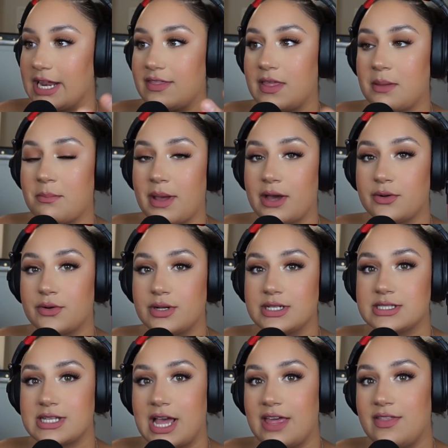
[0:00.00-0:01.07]
think
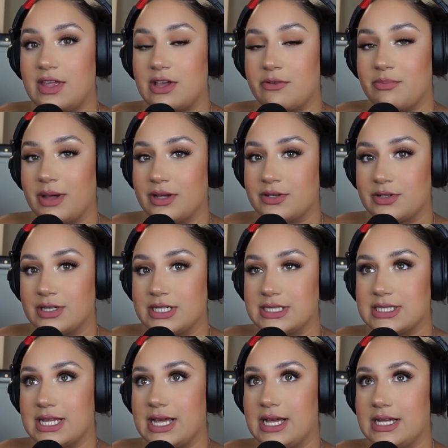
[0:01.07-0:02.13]
of
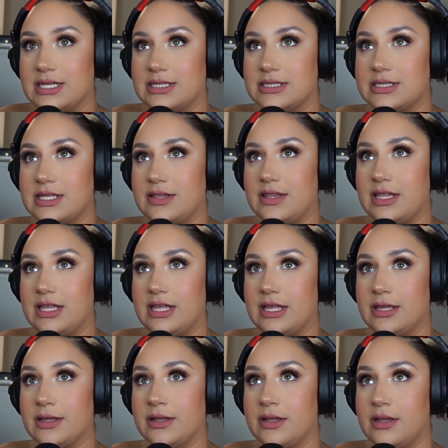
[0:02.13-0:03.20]
boundaries as the